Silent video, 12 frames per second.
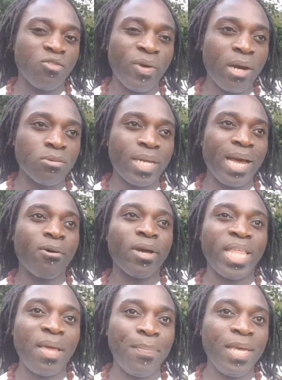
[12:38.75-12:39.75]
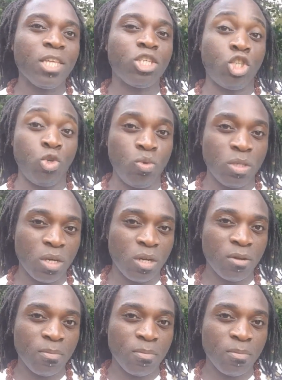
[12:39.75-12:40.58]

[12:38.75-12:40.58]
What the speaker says: around, how can they be the chooser?